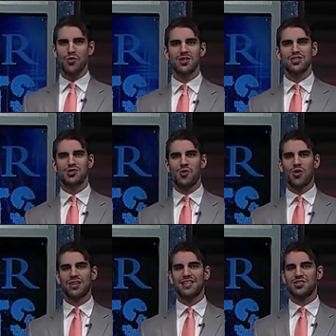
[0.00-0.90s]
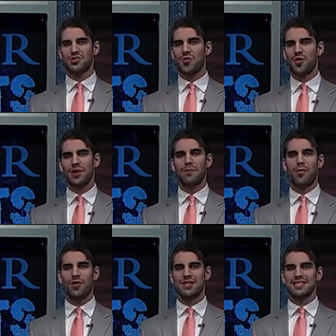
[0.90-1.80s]
Bluiett has scored at least
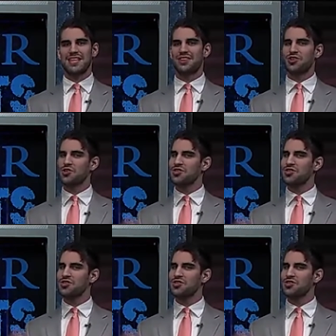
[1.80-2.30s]
20 points in